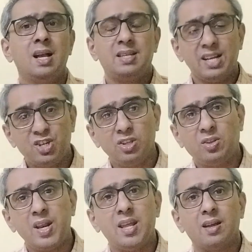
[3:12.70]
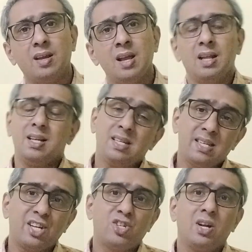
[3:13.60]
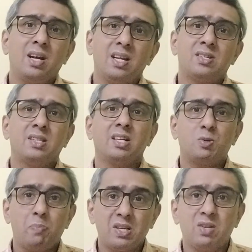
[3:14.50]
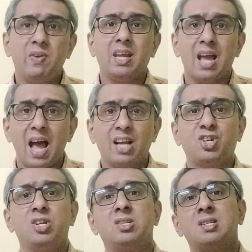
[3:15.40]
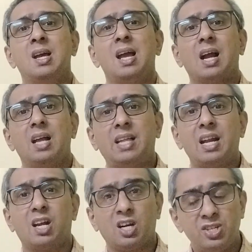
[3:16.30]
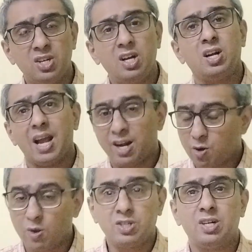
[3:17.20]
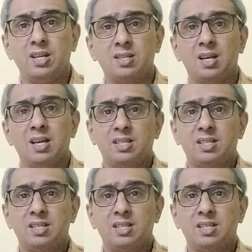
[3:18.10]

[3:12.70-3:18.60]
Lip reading: Section 3. This section lists the specific actions that are considered atrocities,